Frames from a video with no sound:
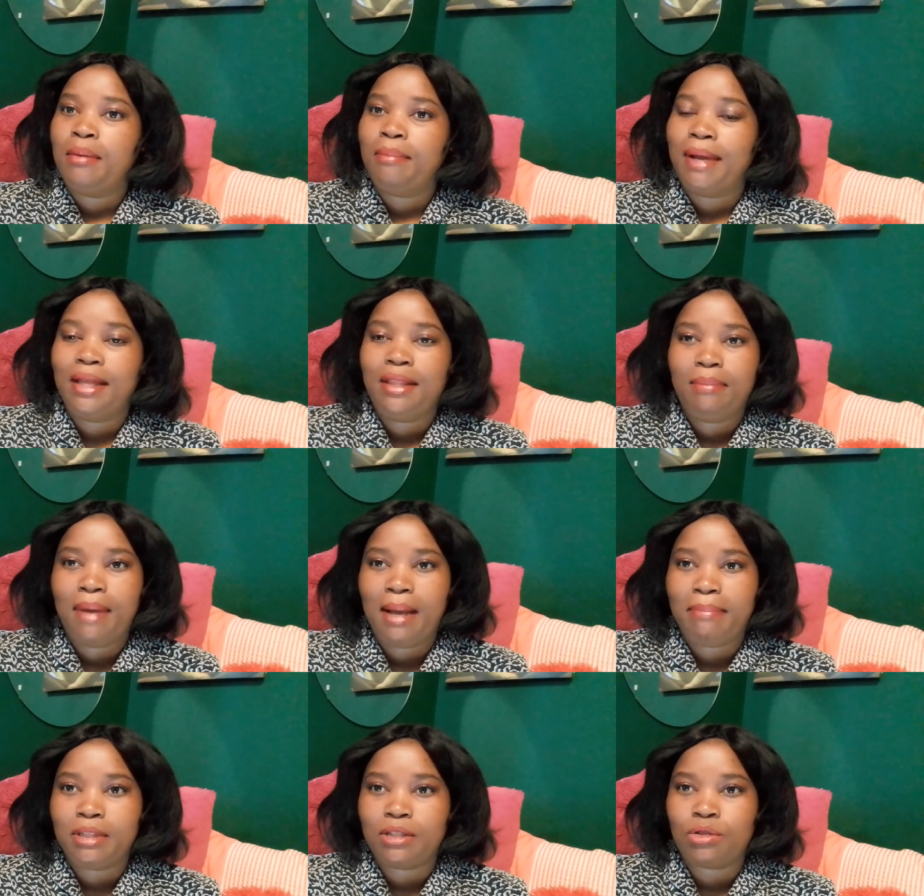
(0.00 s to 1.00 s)
by the
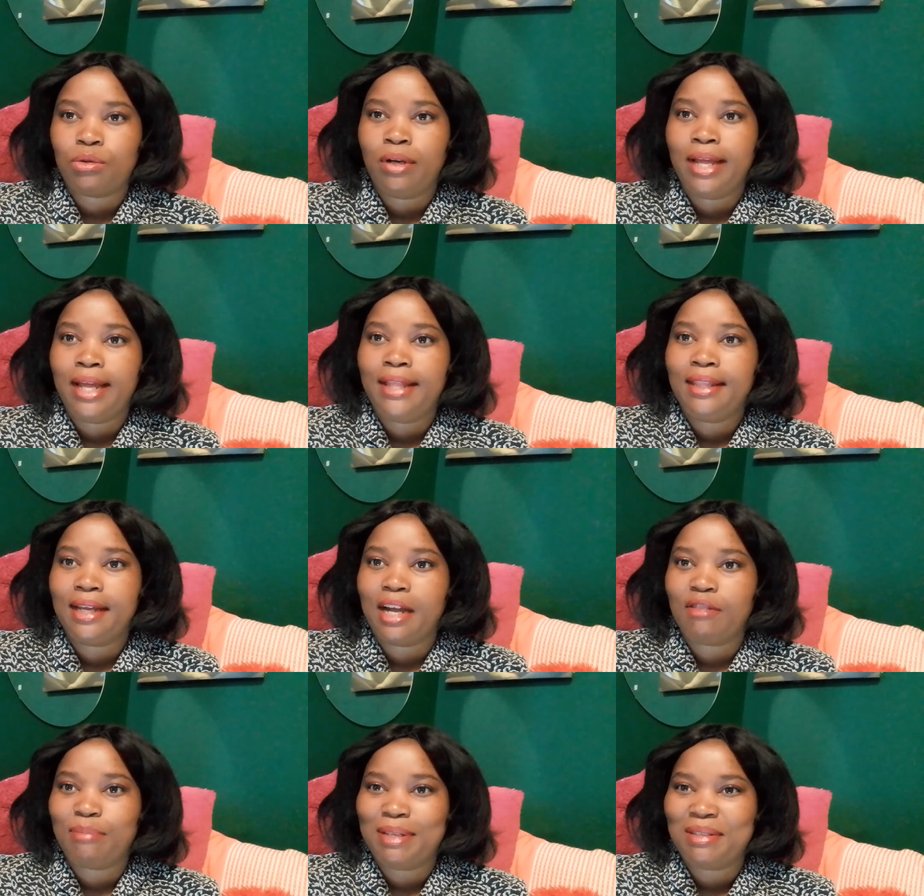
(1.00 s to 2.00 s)
public school and the
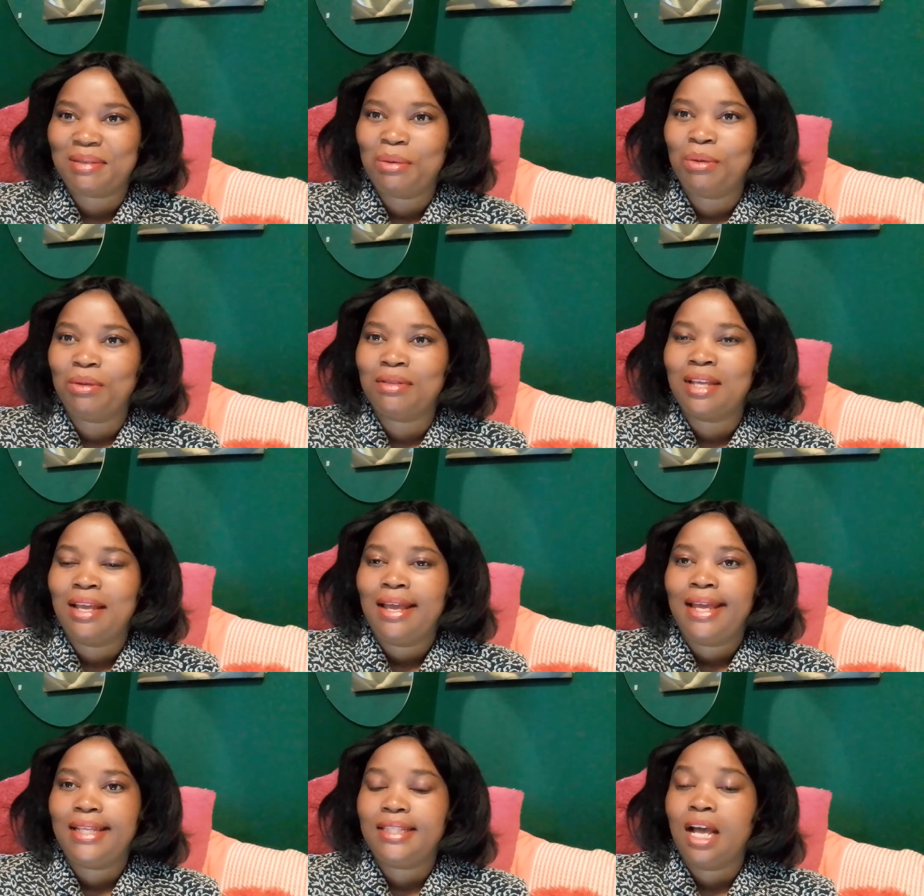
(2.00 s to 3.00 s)
government schools,
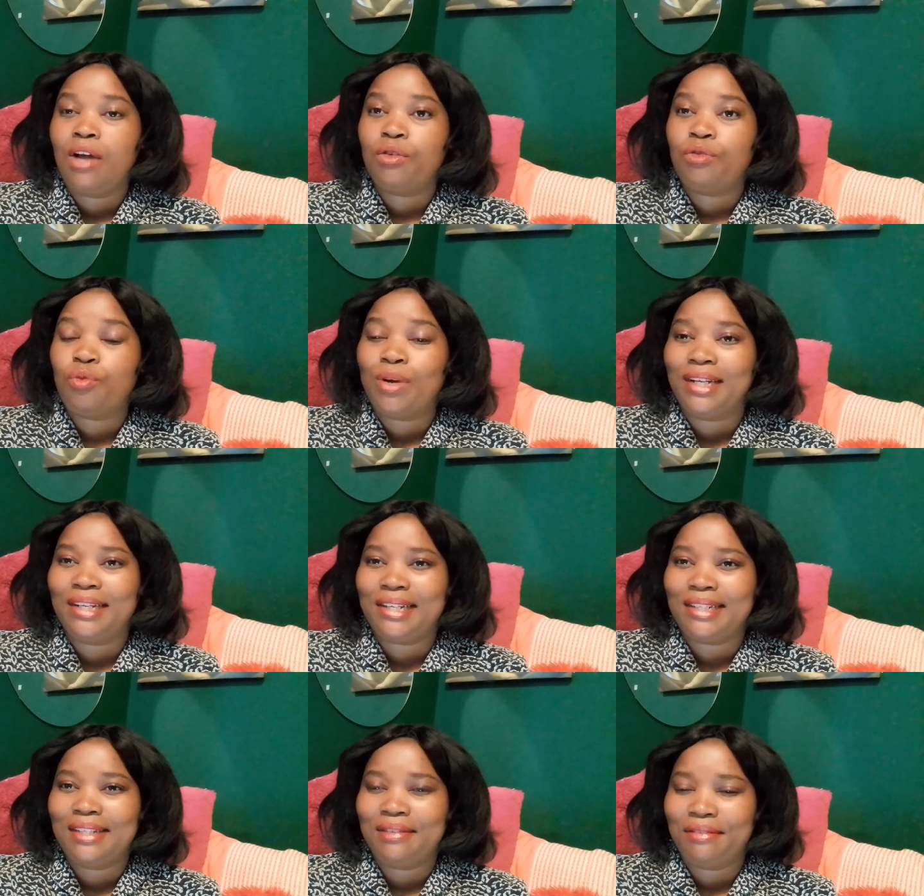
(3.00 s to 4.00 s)
it's out of
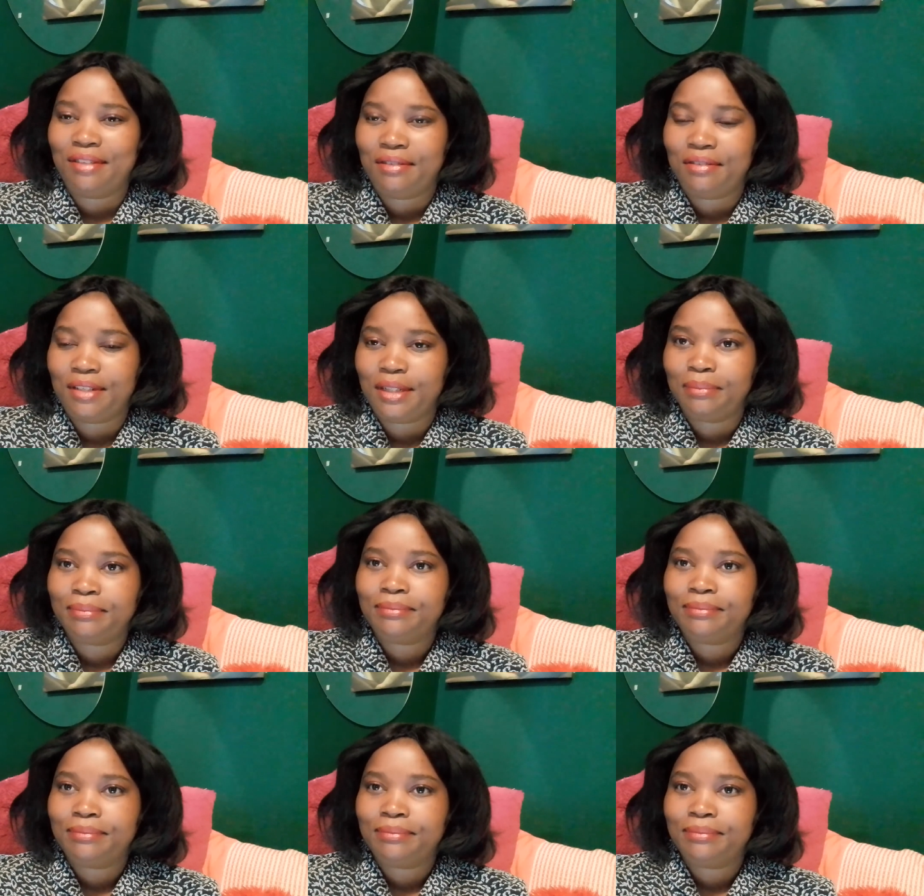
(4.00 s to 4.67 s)
150.